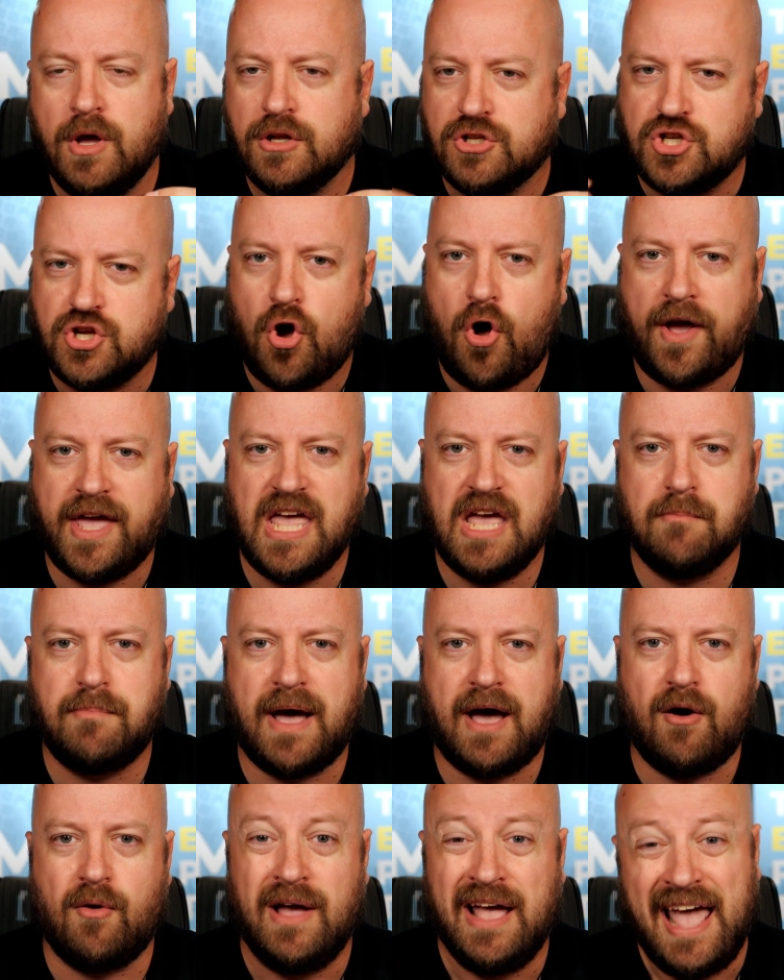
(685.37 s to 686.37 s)
Talking
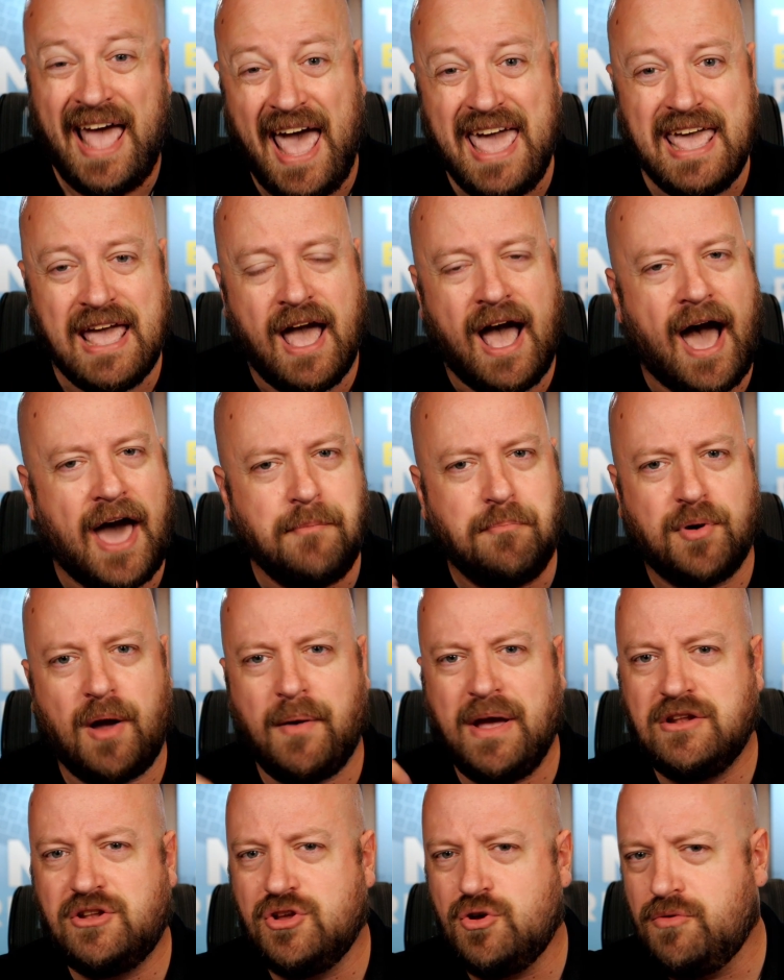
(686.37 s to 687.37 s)
about, hey, I'd
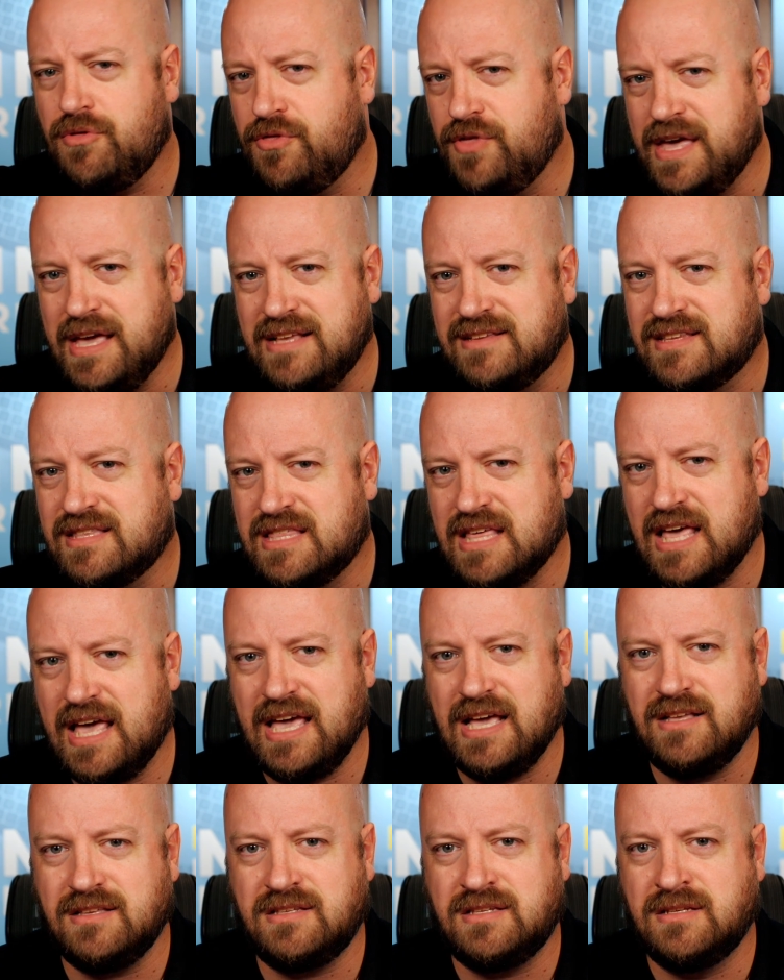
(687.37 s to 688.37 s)
probably do these
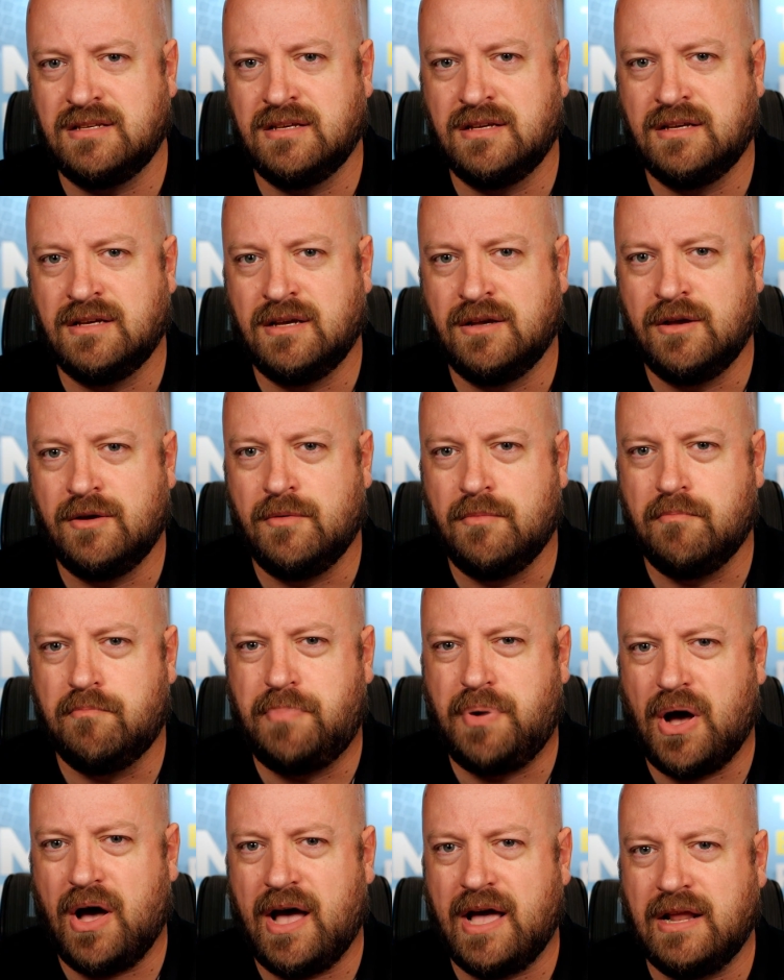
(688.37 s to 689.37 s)
things,
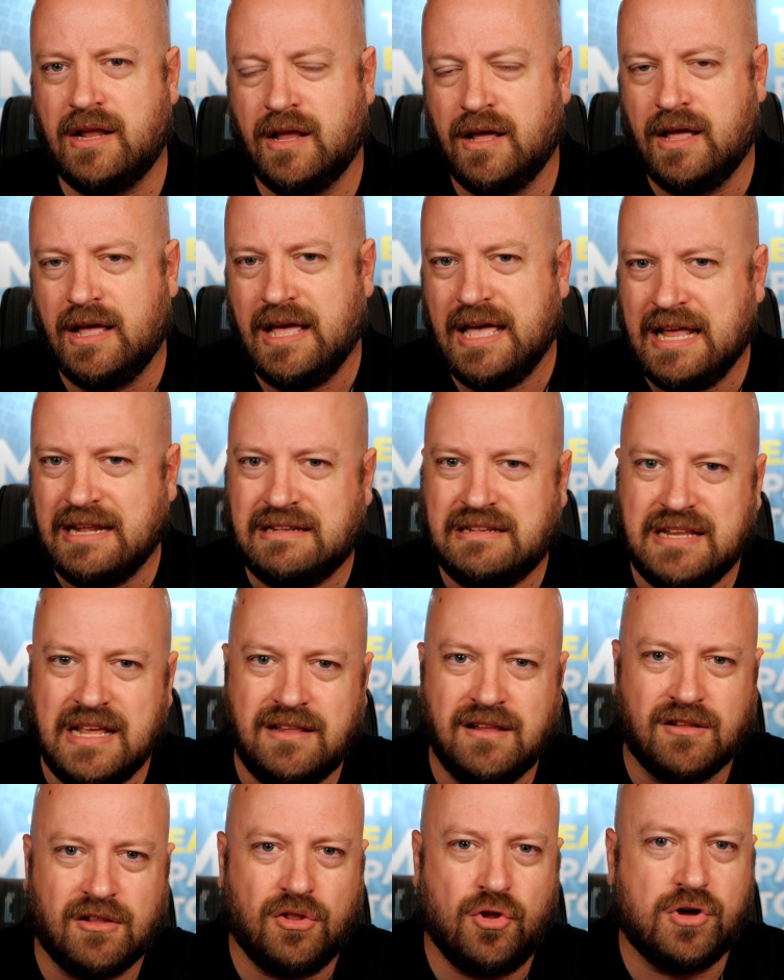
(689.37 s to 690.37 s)
but it
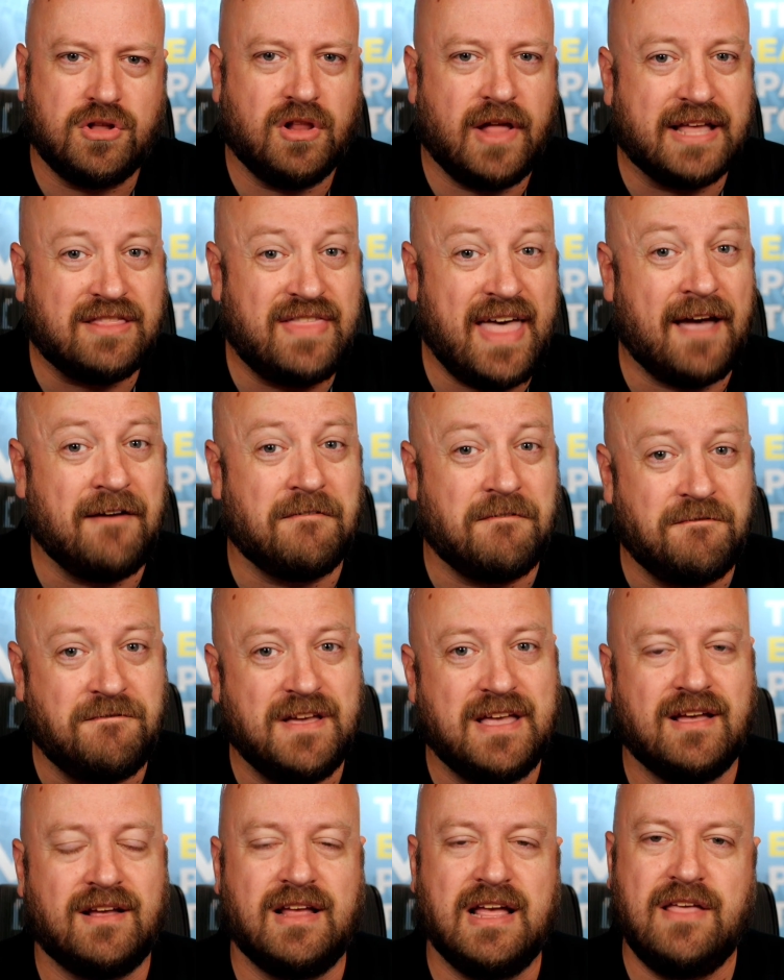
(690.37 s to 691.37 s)
didn't look like that
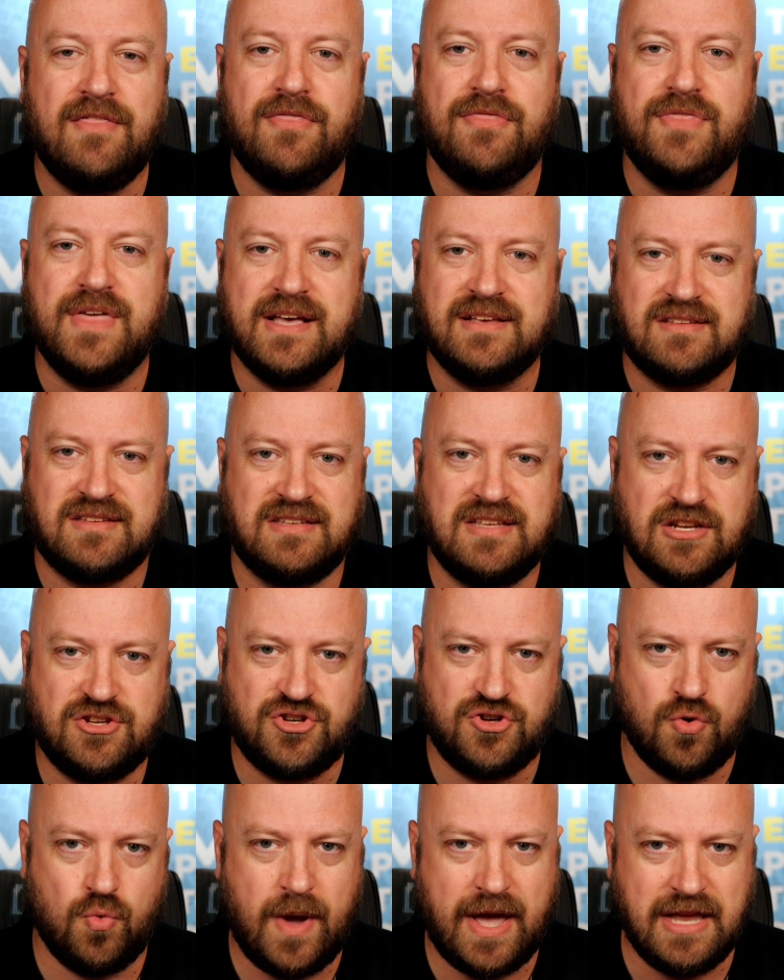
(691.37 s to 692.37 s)
fit in this
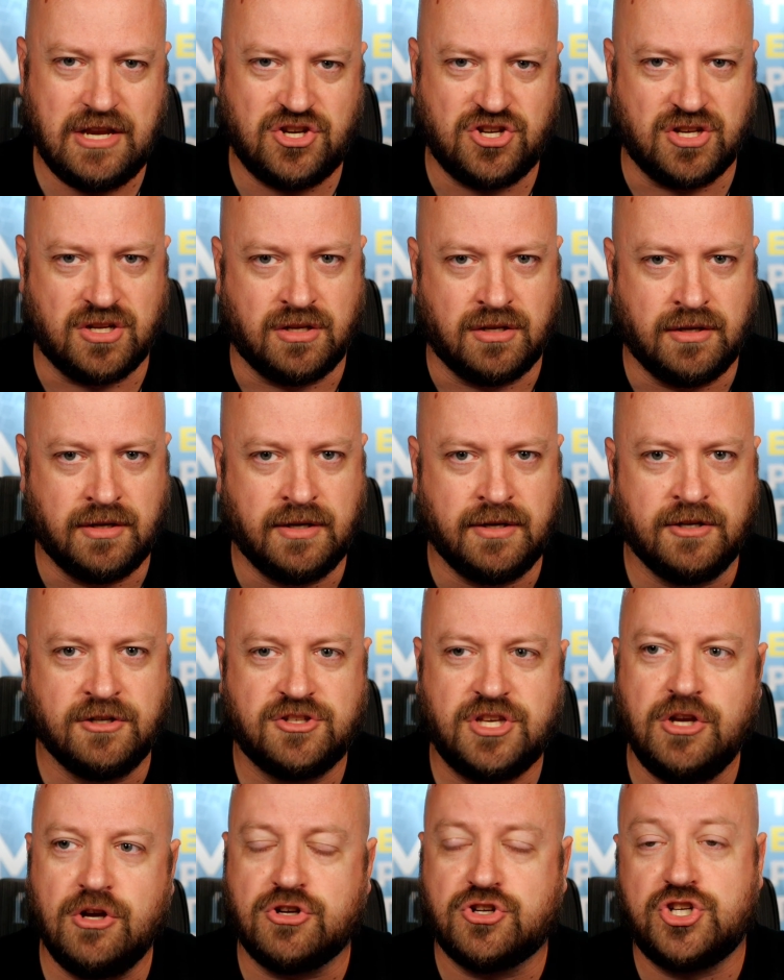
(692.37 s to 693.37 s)
situation.
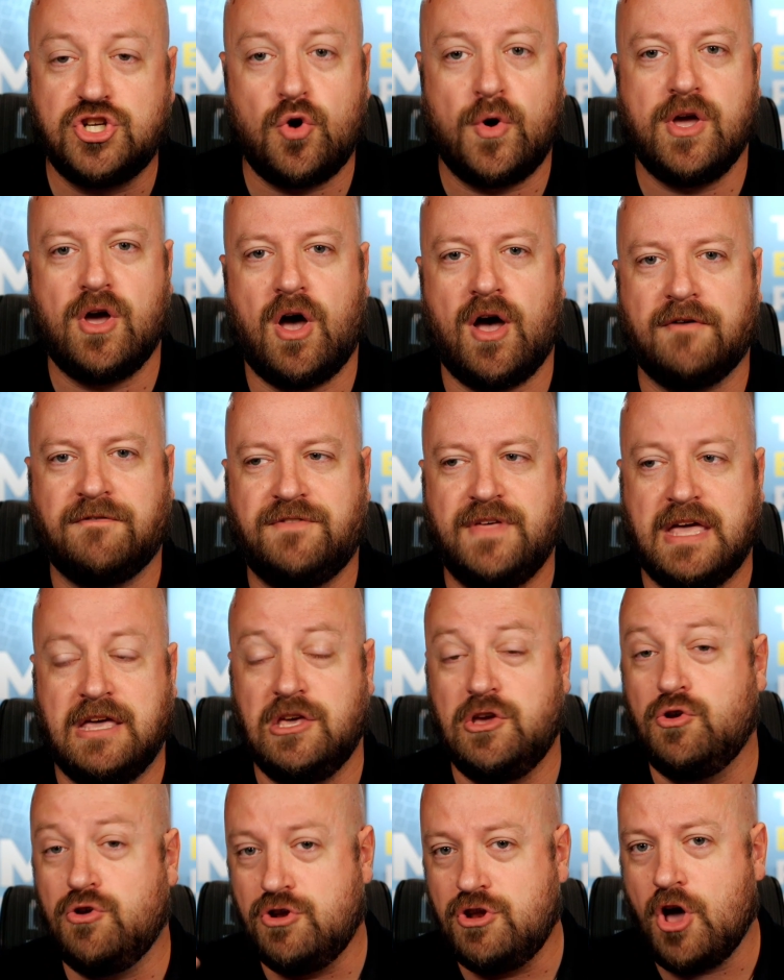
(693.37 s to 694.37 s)
So you're showing off that
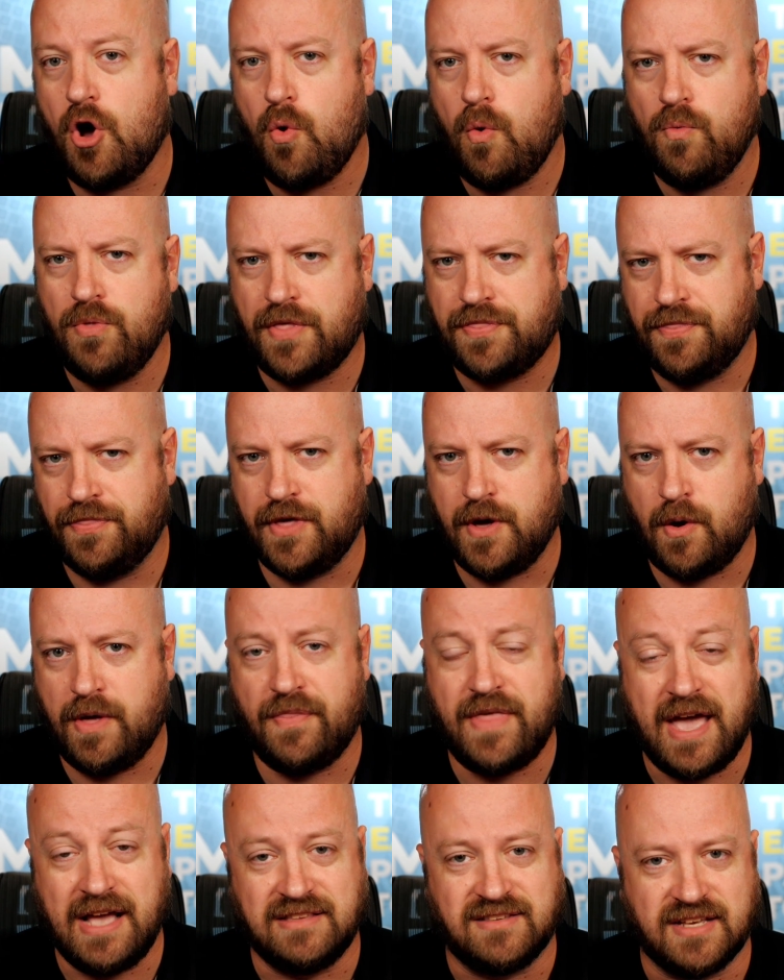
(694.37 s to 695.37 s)
that
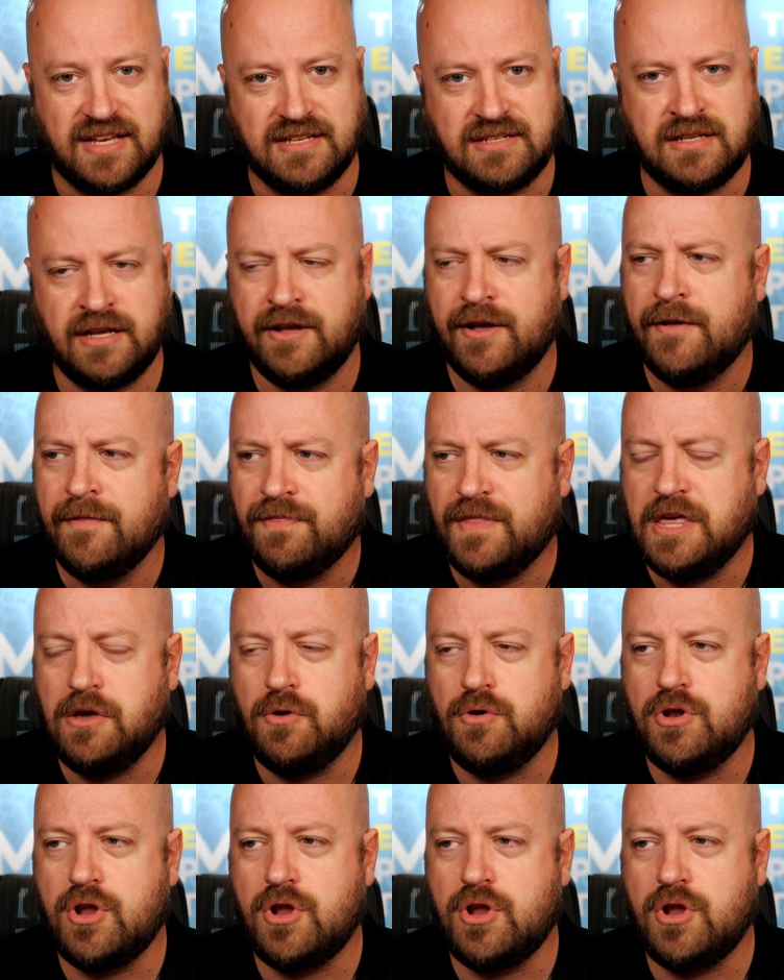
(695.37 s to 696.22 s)
they exist, that